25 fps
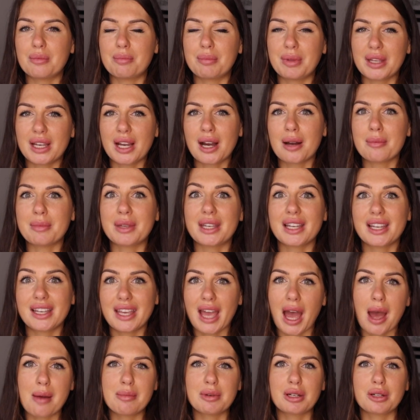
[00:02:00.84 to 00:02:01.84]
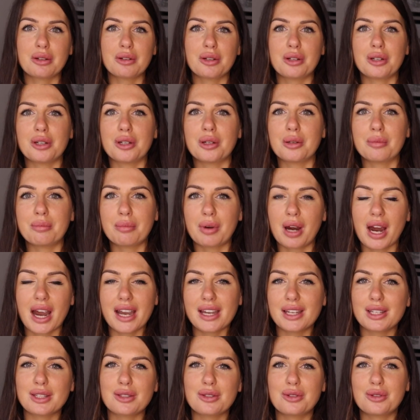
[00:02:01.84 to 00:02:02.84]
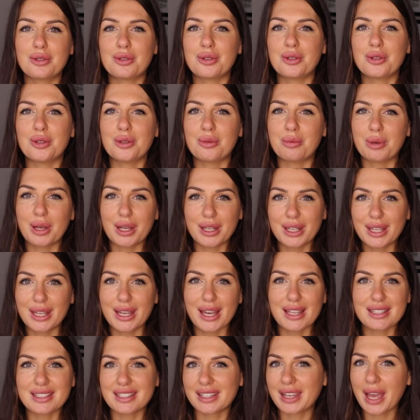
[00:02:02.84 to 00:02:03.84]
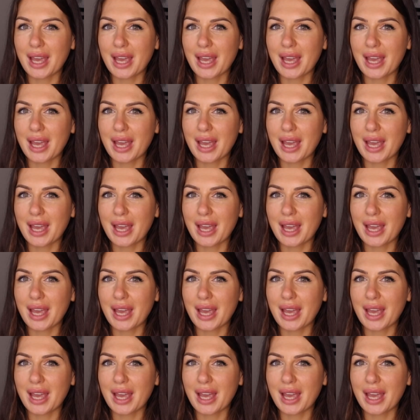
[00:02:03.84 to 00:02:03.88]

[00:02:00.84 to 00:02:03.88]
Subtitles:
becoming a cabin crew. Prior to working as a